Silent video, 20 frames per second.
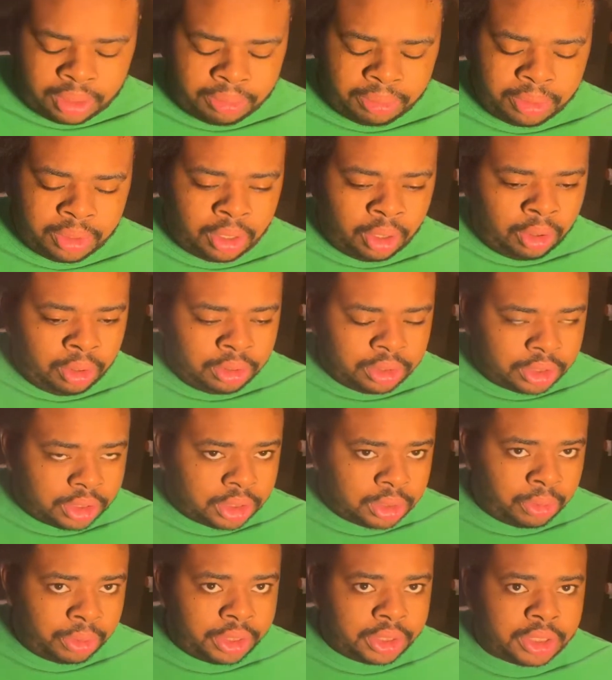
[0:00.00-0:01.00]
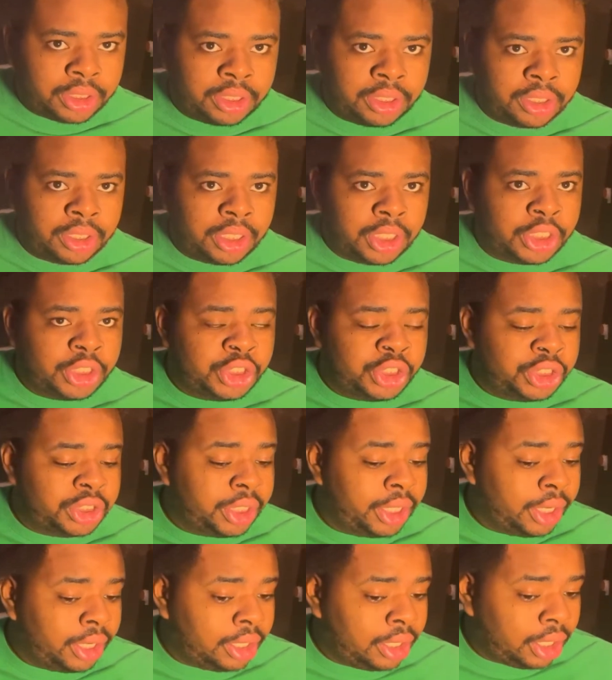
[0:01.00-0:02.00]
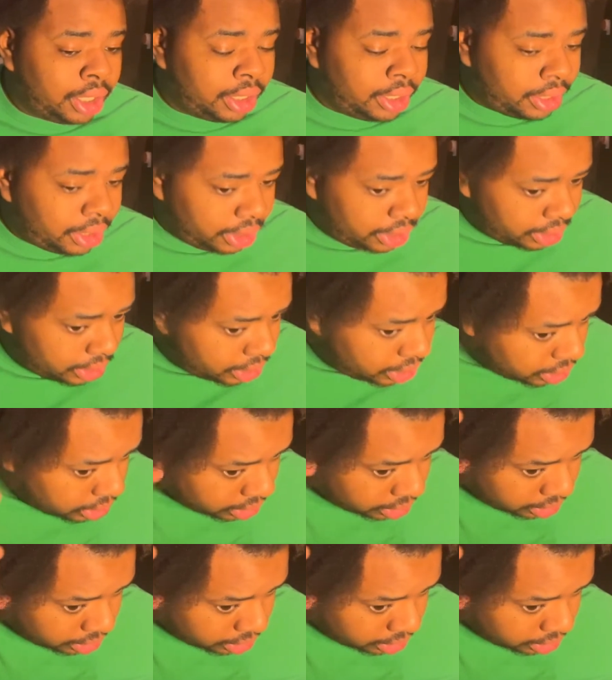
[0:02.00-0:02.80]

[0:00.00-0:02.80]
gold twisting gel, I guess.